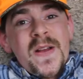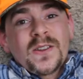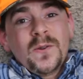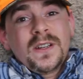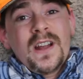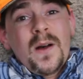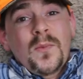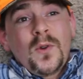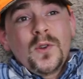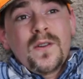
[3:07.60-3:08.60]
So it's not
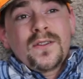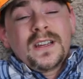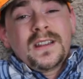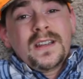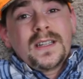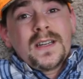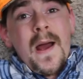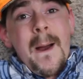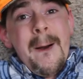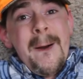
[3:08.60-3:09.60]
pulled over like this,
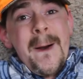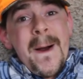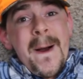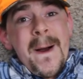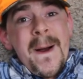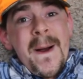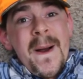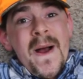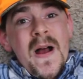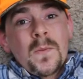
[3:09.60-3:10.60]

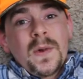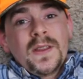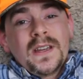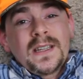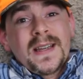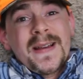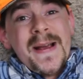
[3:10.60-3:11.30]
like this.